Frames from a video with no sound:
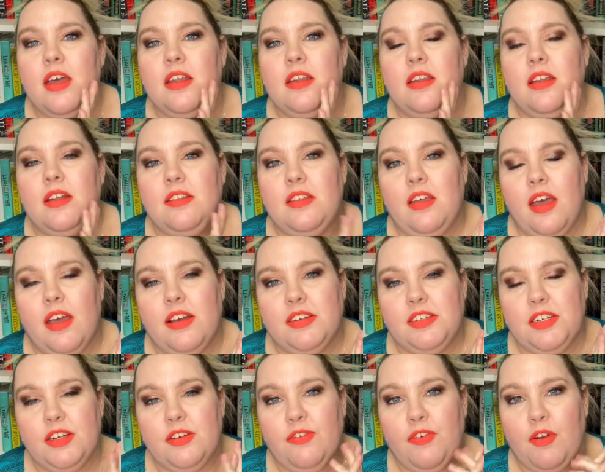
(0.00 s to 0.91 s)

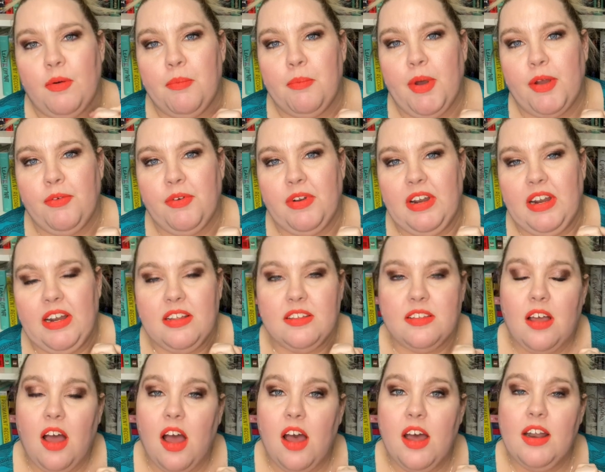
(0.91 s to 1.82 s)
Natasha from My Reading
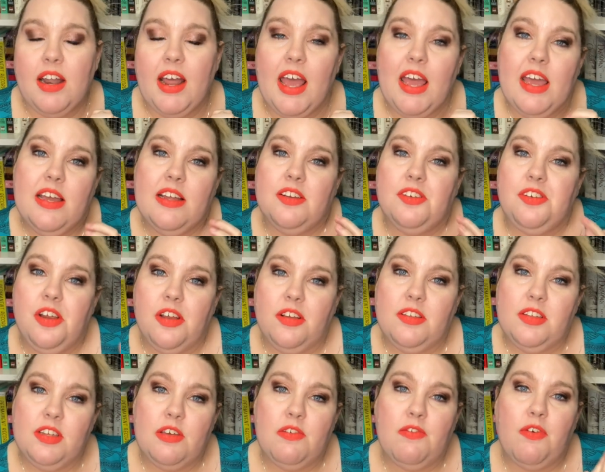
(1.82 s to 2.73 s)
is Odd, and
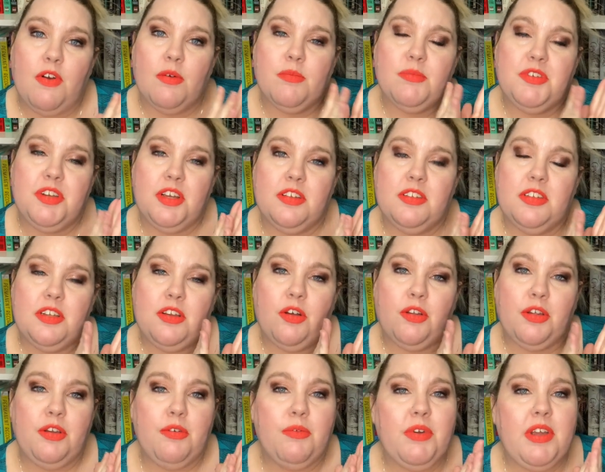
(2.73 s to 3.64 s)
Chelsea from Chelsea
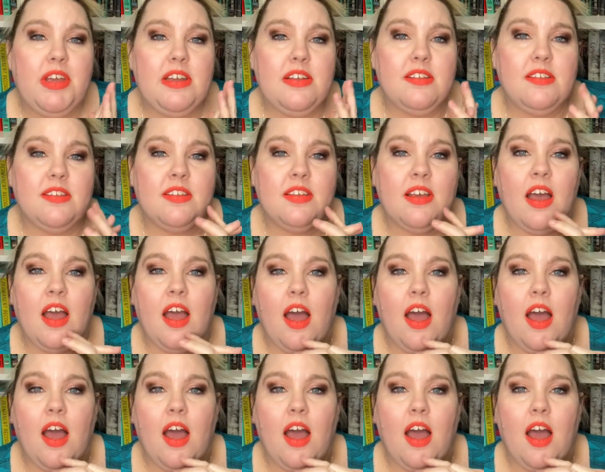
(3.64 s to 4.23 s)
Dolling Reads.